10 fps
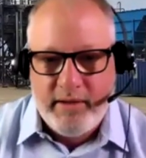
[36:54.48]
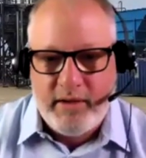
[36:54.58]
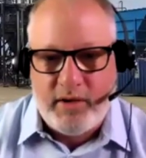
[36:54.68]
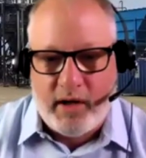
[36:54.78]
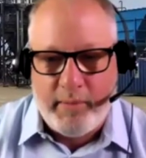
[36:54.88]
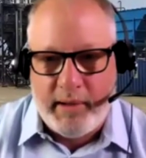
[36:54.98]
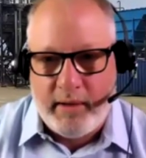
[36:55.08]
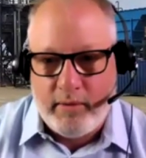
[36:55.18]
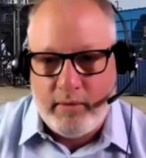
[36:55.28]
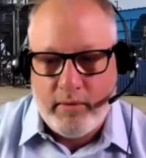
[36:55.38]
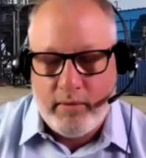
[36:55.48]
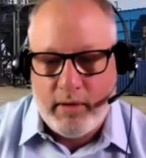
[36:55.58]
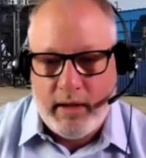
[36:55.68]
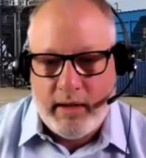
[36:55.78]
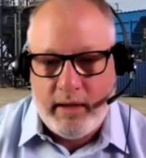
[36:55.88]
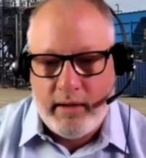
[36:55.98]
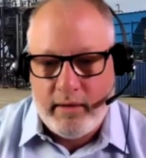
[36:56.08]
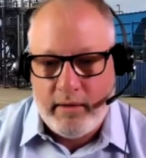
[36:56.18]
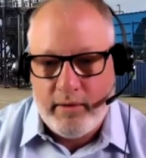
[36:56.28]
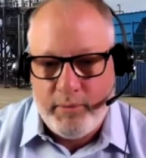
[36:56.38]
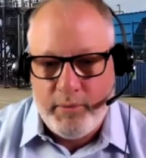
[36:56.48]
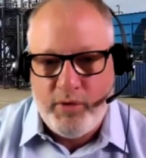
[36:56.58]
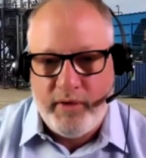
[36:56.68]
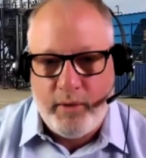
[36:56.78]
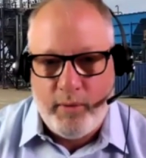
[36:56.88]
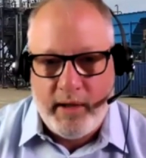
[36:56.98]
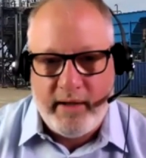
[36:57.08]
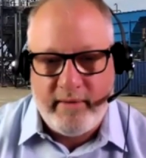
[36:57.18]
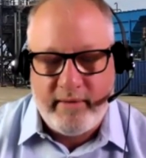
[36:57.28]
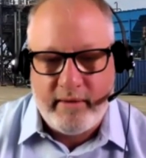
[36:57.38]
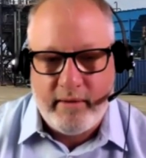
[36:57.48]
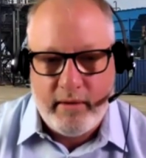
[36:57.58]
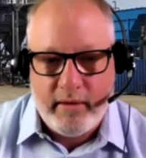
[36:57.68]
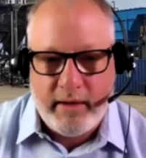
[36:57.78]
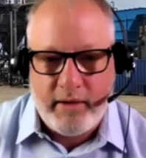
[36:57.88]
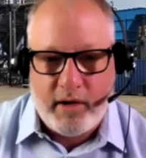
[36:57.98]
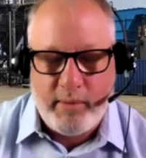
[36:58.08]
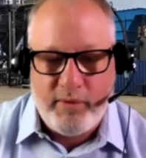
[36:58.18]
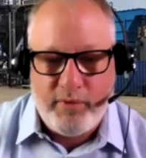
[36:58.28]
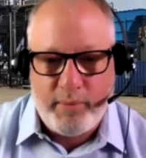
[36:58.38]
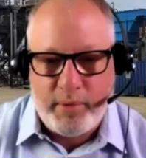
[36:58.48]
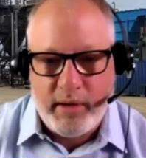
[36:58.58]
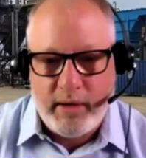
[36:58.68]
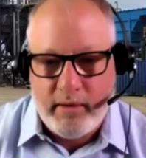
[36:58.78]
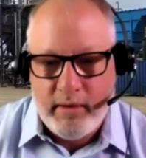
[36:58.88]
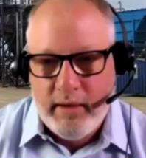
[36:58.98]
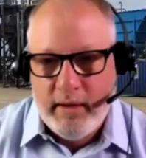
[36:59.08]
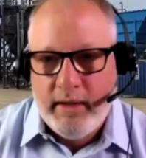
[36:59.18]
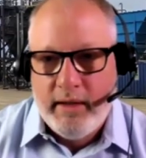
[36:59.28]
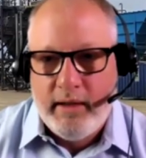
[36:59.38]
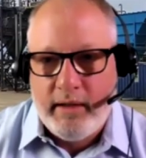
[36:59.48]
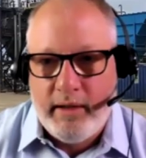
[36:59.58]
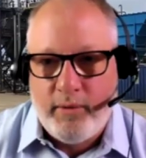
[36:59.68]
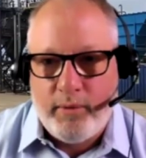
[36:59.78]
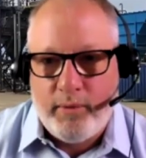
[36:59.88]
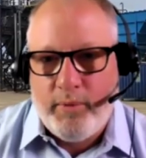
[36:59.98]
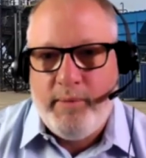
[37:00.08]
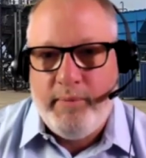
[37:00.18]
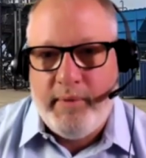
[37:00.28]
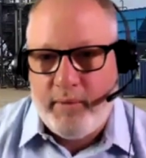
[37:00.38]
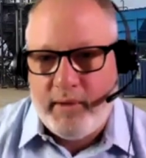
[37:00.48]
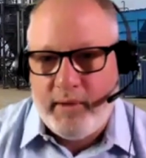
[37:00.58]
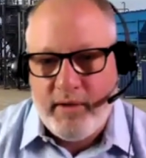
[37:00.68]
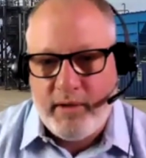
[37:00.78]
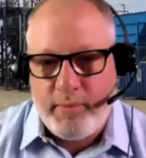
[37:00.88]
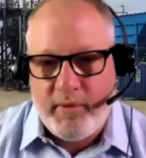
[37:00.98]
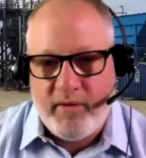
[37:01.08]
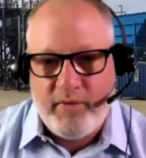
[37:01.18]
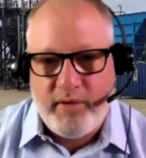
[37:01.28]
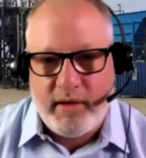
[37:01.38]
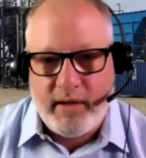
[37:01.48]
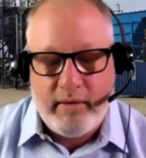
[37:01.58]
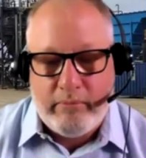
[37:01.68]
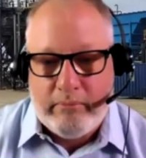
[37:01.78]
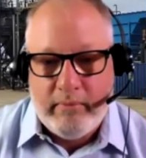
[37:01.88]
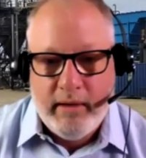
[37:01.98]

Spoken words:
To talk about uh, moving waste and carbon footprint, we met with Union Pacific, and